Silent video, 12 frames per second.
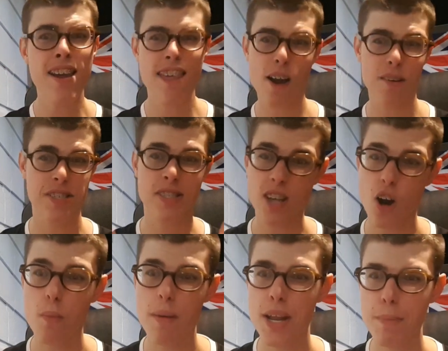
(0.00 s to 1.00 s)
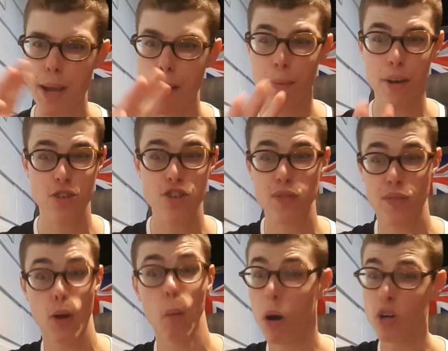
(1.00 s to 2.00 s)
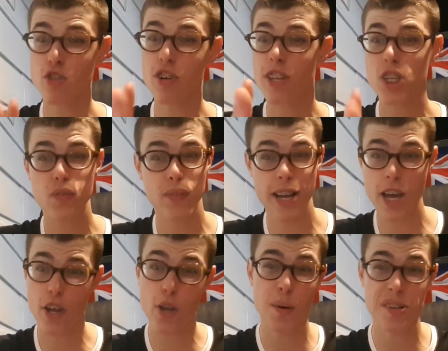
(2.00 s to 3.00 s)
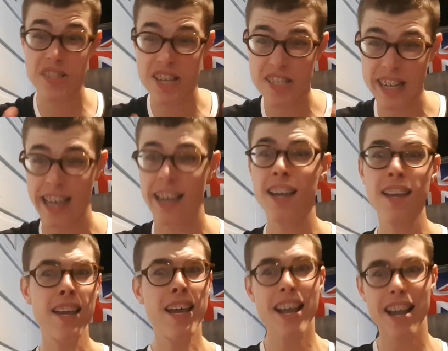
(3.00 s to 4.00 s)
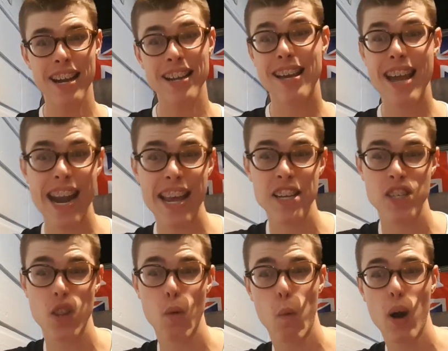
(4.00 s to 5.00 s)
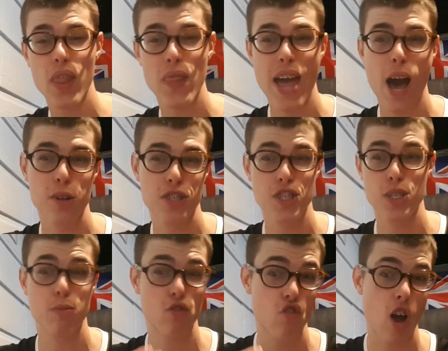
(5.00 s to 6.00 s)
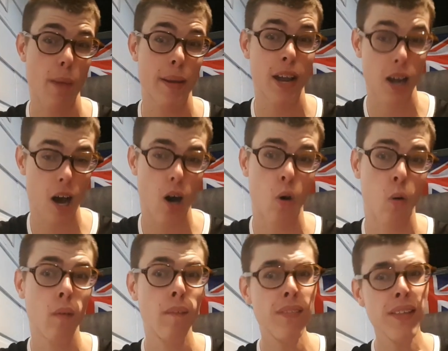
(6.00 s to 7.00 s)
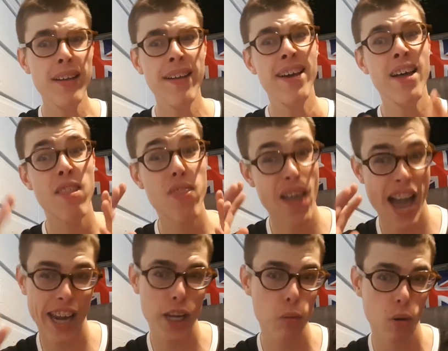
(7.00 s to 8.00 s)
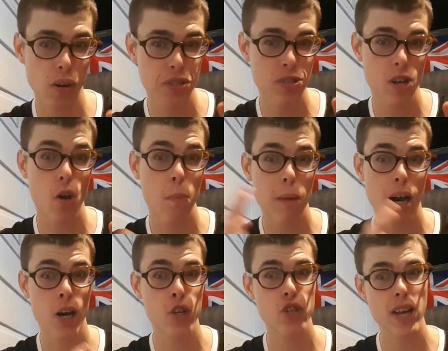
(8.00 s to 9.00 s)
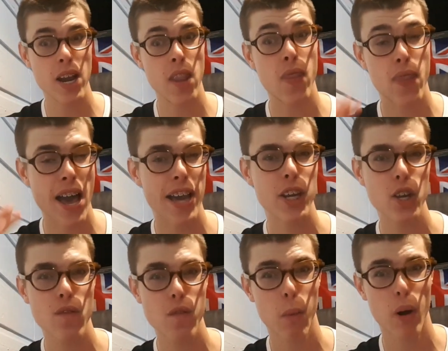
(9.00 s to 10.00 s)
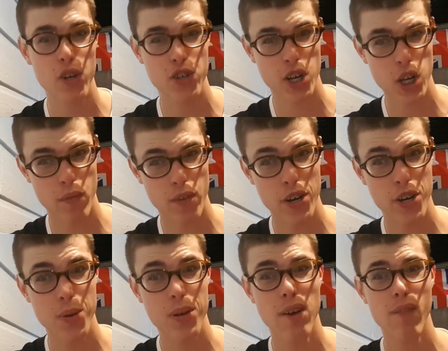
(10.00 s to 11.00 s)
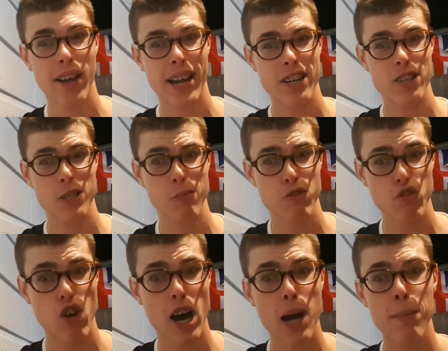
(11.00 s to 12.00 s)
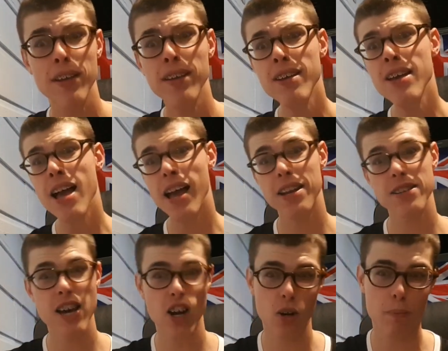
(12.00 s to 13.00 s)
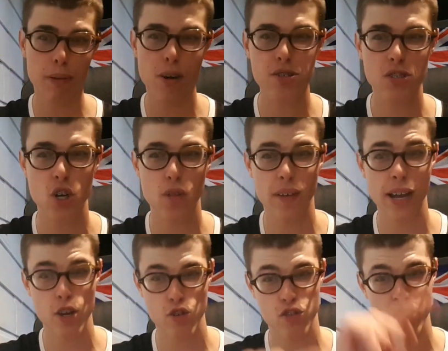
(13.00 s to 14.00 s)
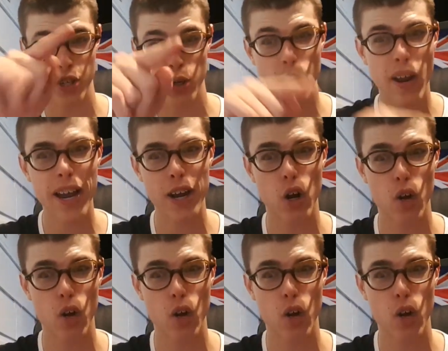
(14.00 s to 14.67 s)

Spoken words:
There are so many people. If you're watching this video, you're assisting in getting to the 1,000 subscriber goal. Thank you all so much, and thank you for watching. If you're new, don't forget to subscribe and turn on post notifications so you get